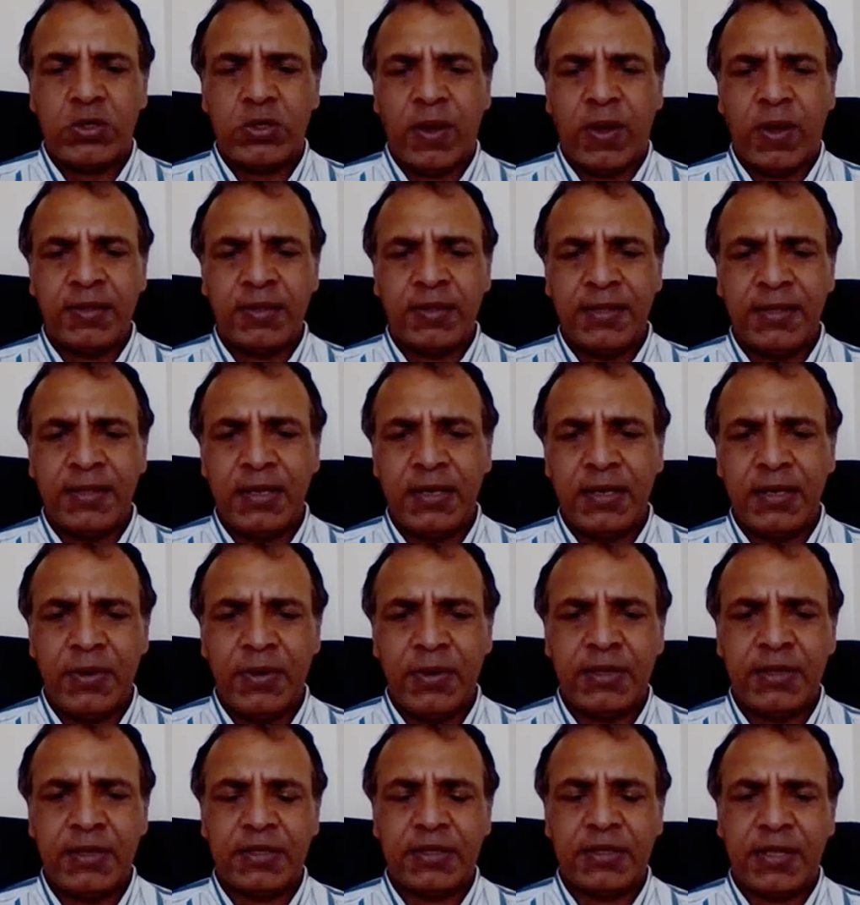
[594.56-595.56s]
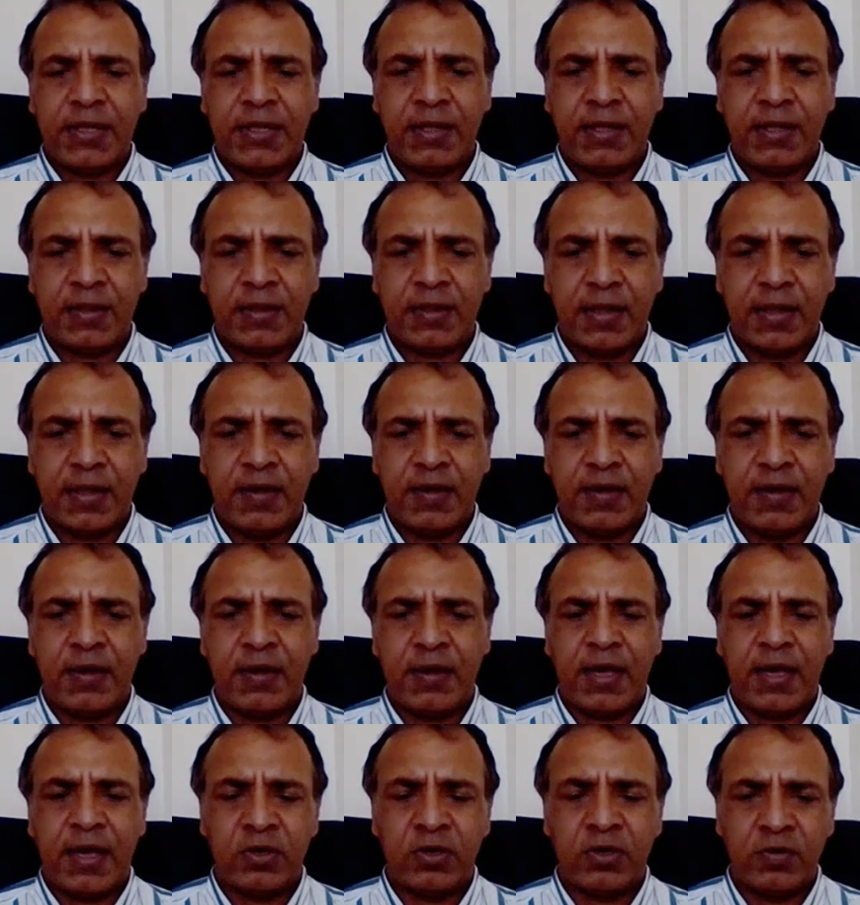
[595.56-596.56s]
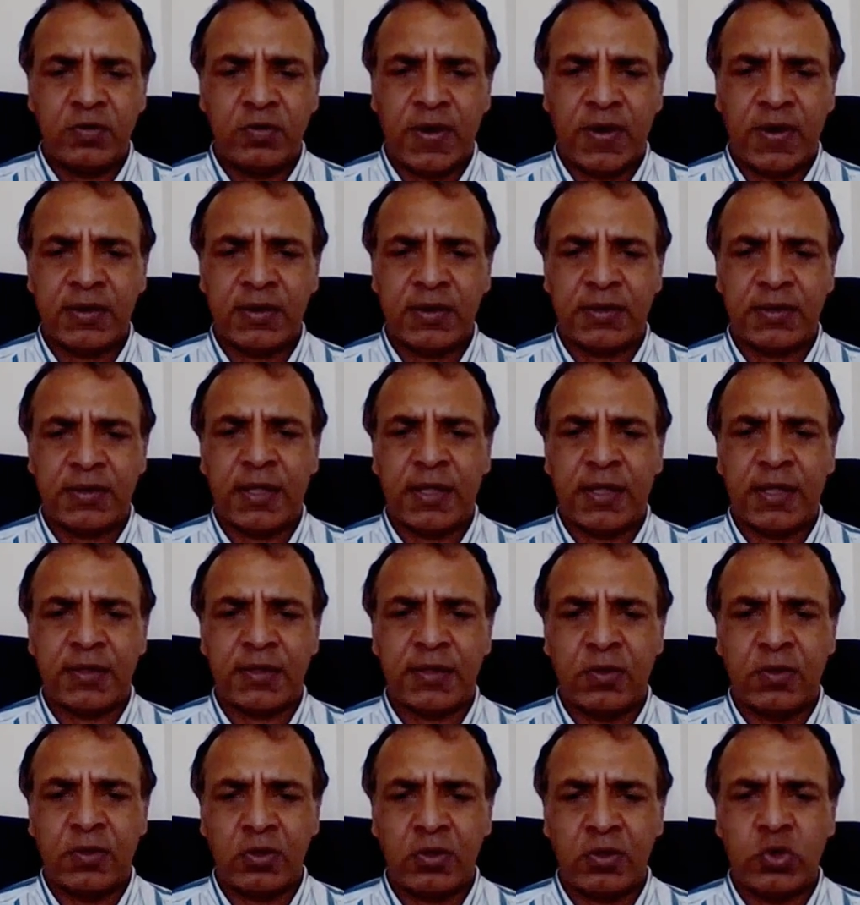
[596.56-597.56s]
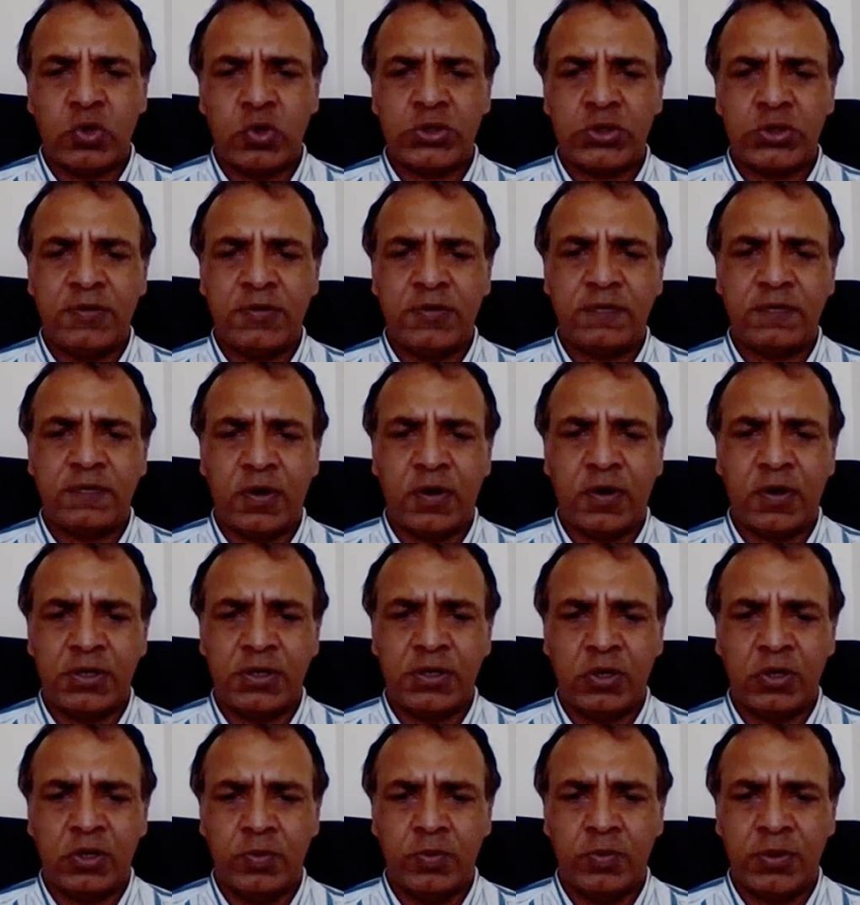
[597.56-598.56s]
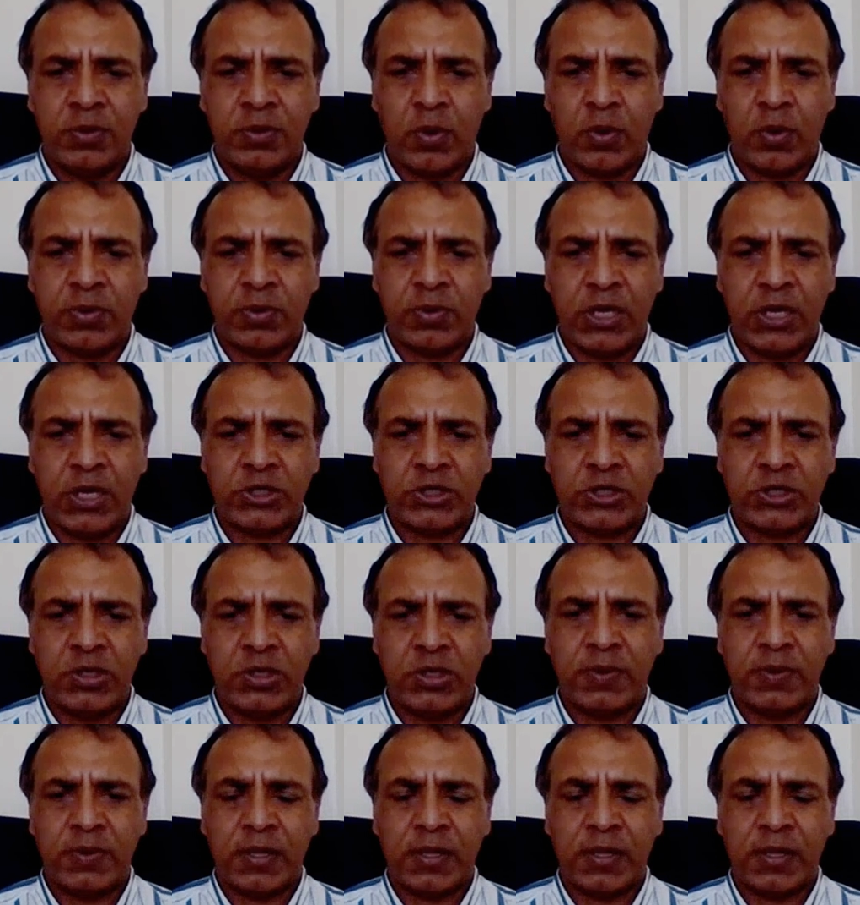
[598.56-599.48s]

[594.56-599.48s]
which basically means it takes adenovirus that is not usually found in the human population,